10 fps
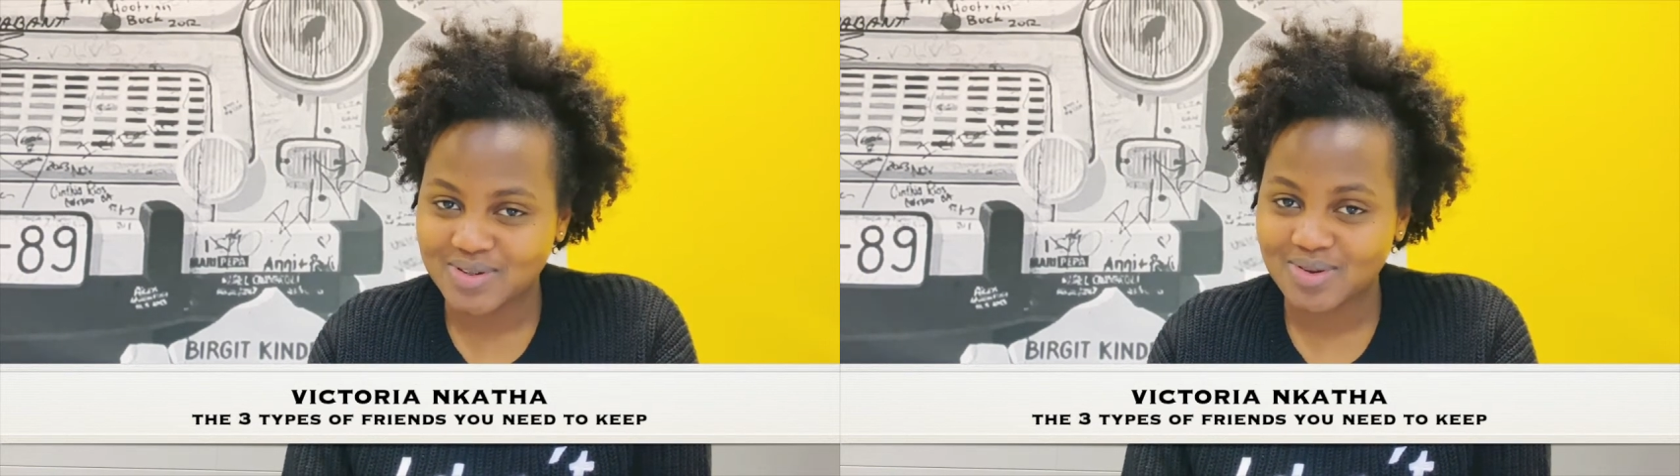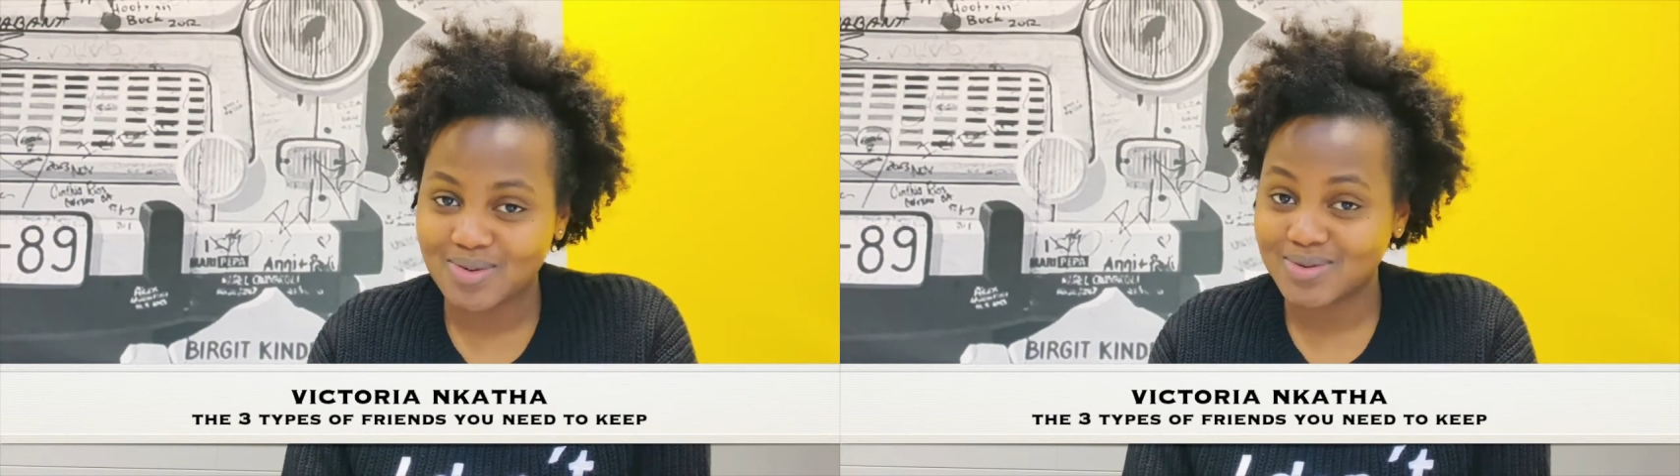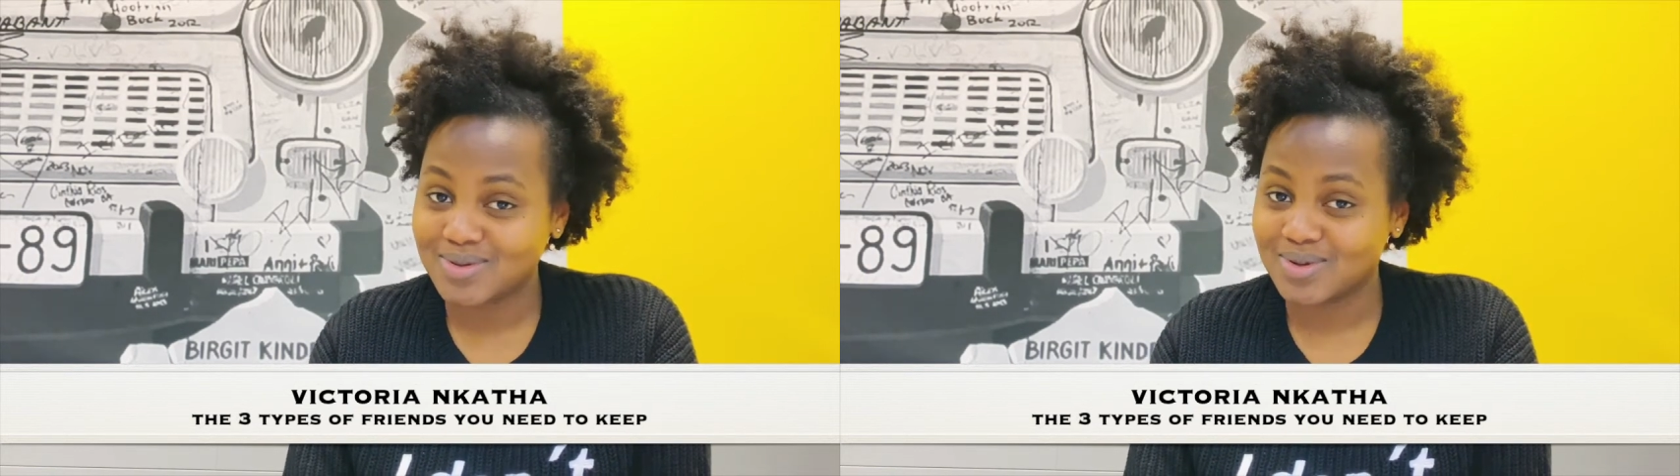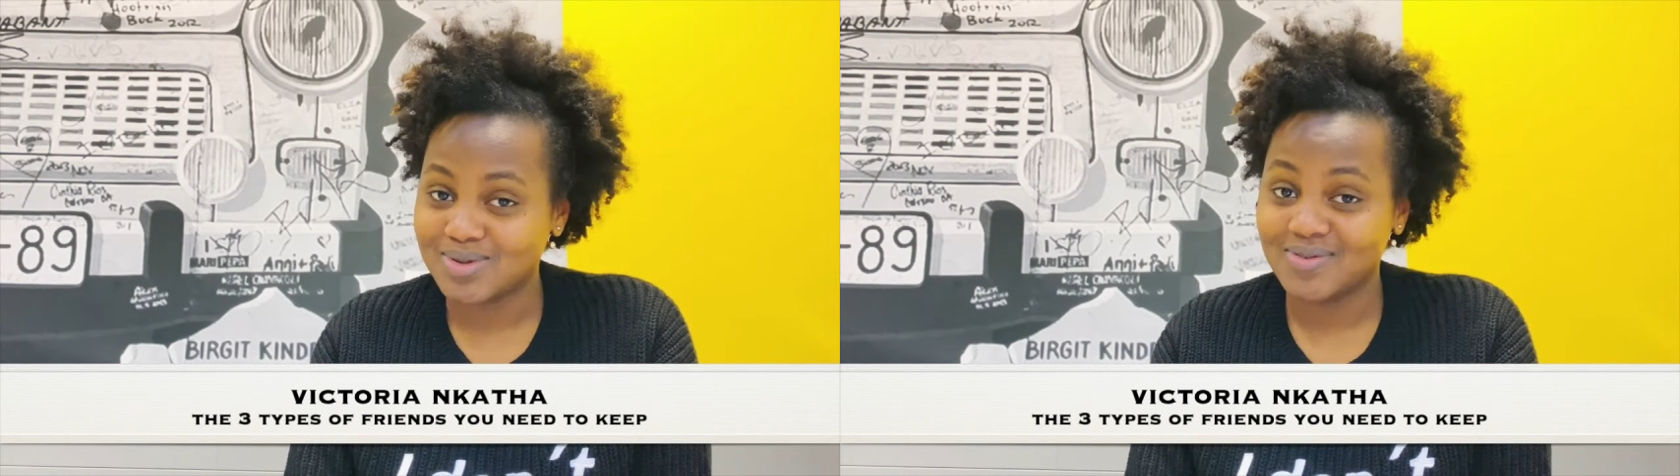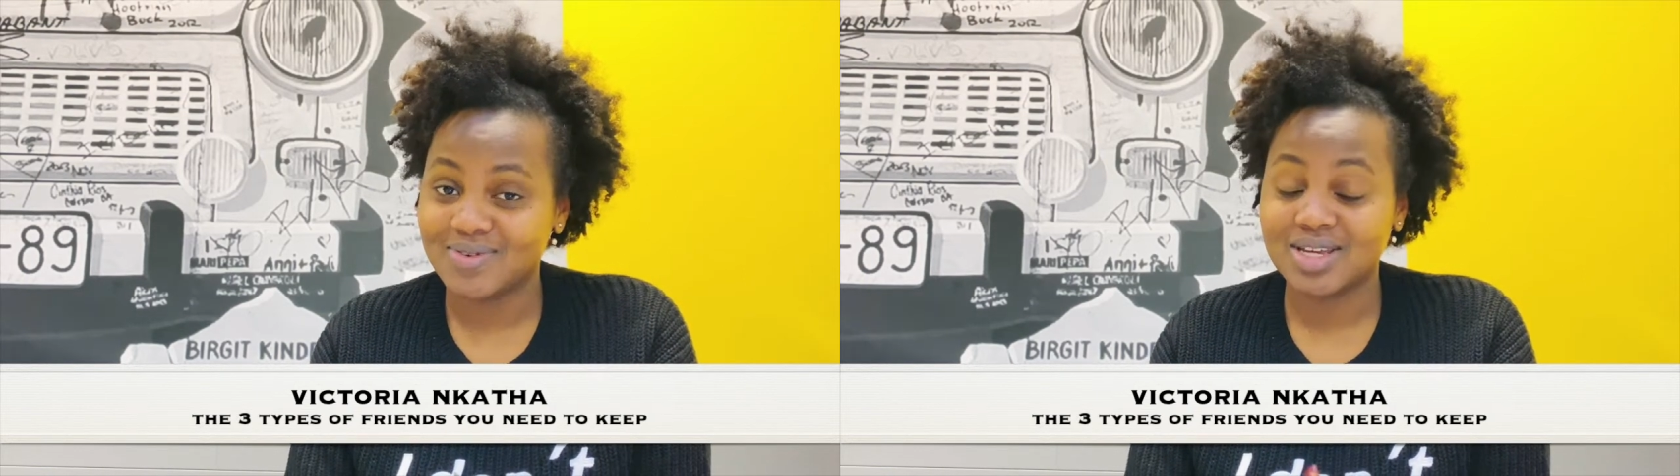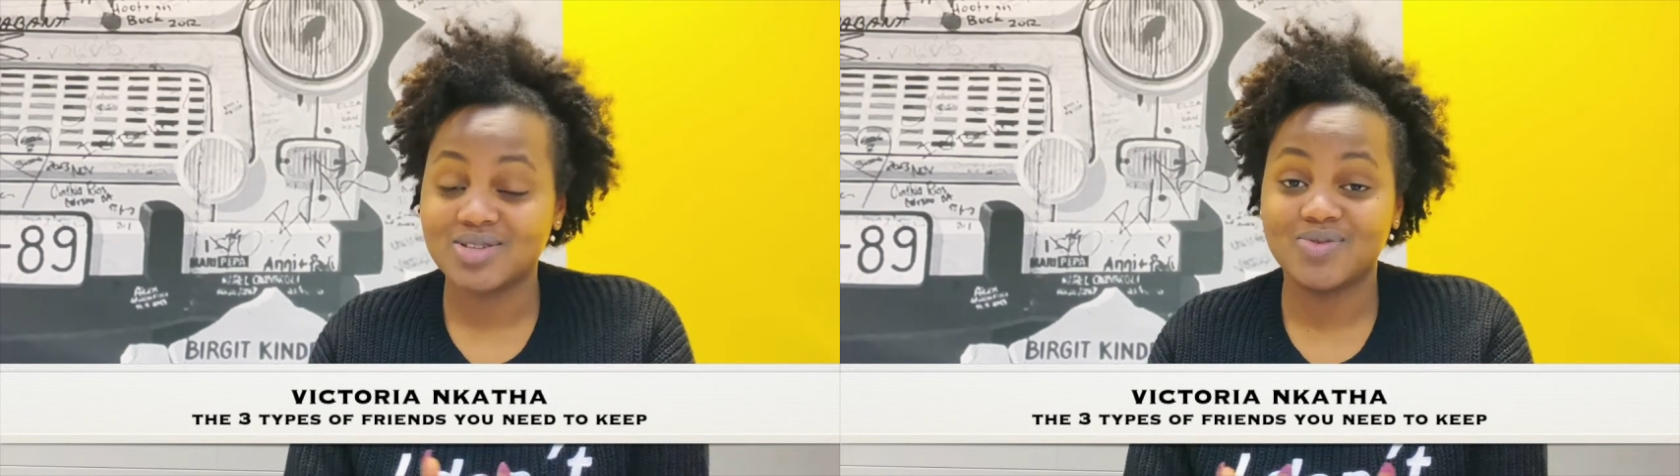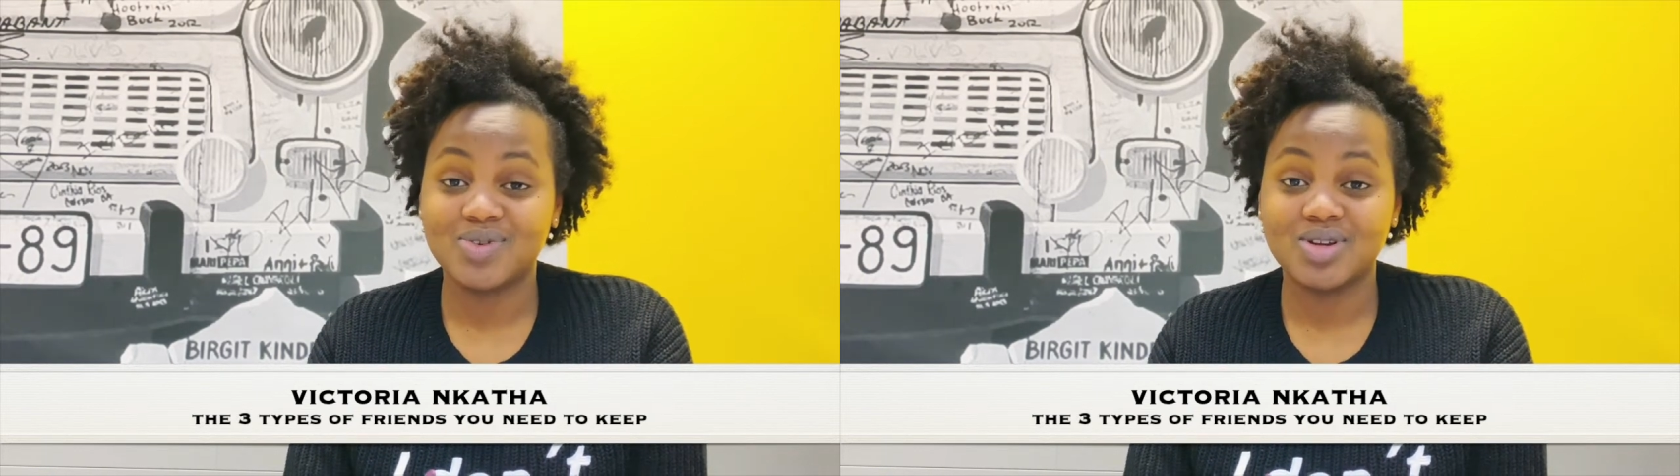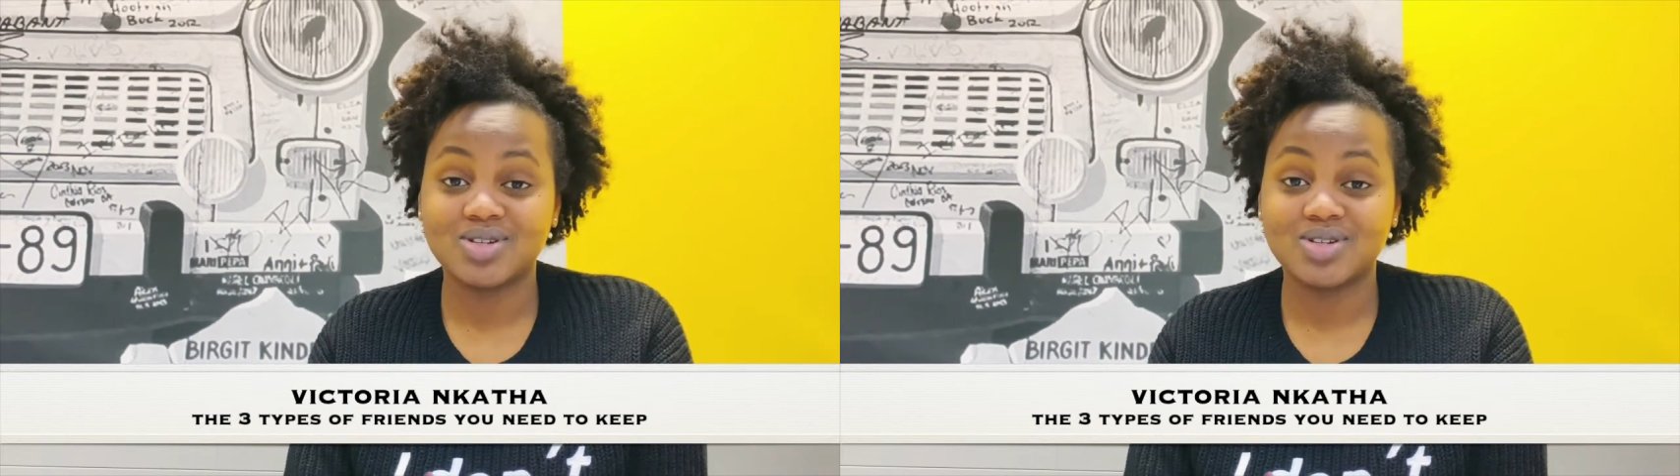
Also, don't forget to follow us